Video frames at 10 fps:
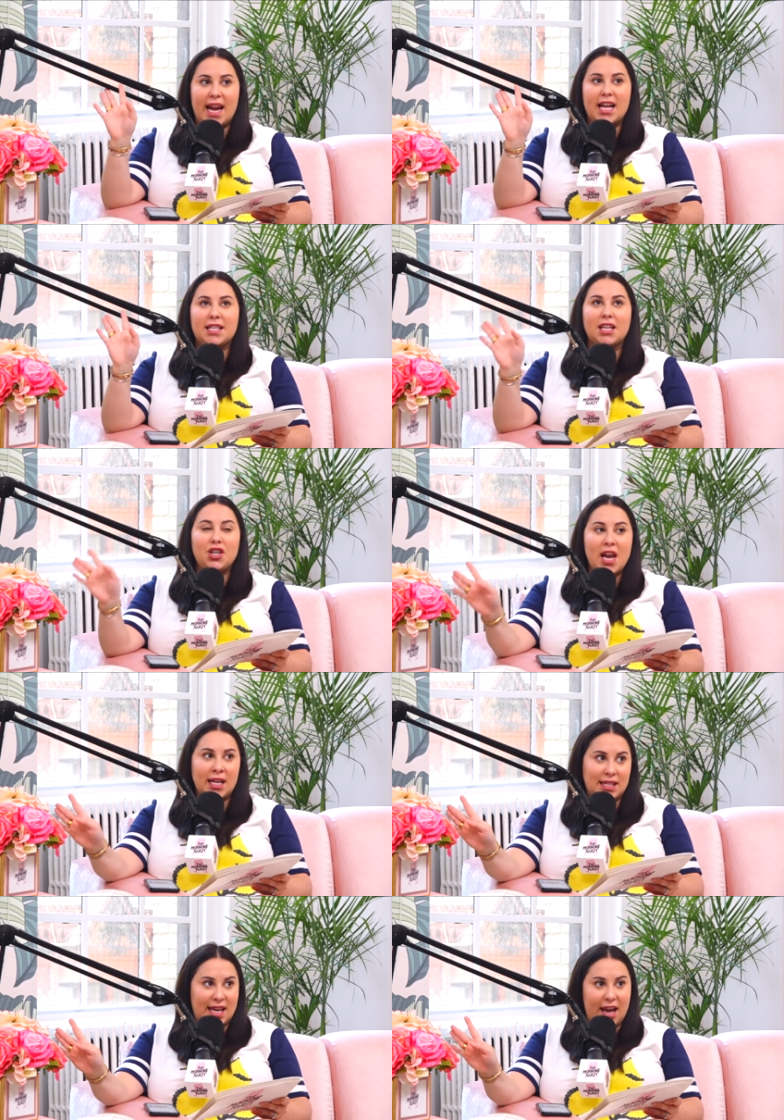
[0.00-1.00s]
It's such a
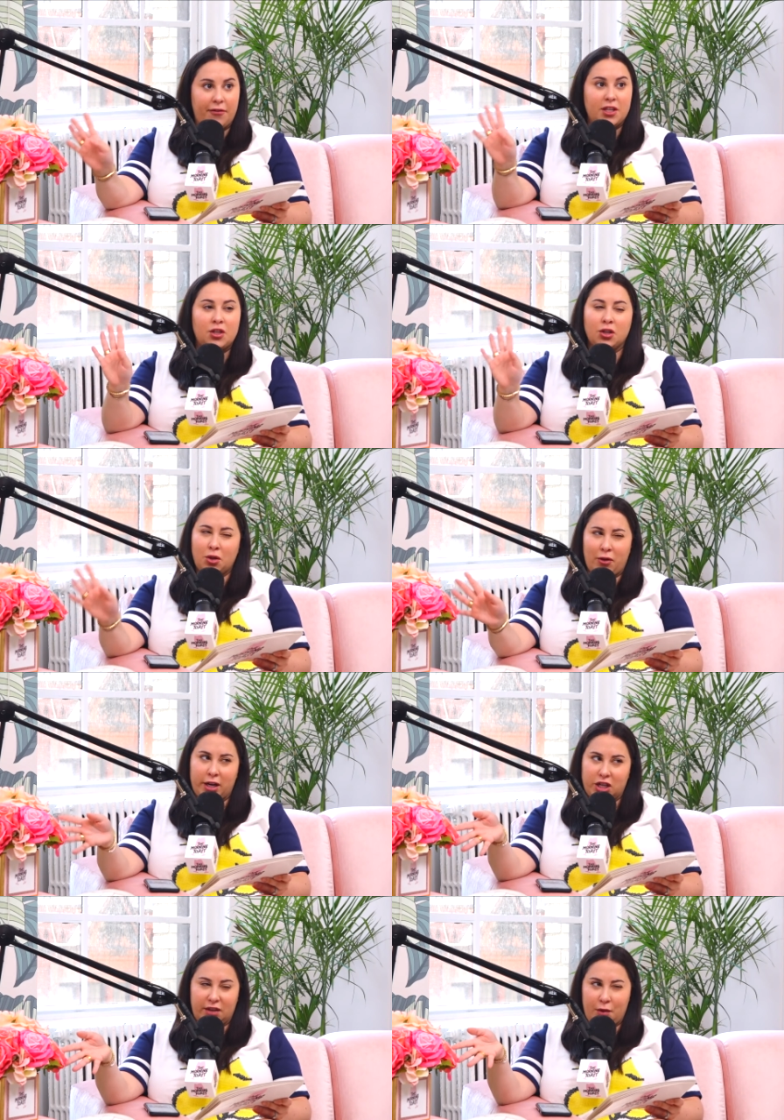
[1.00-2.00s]
nice gift. It's also great
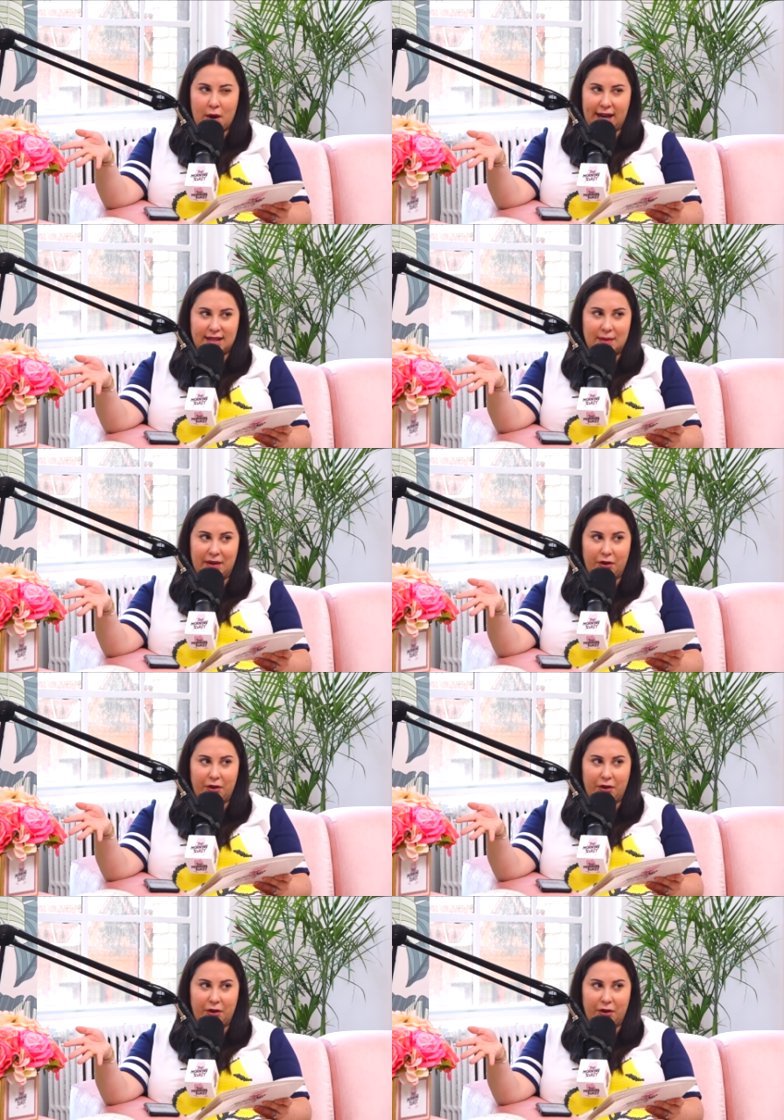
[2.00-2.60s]
just if you want to get something for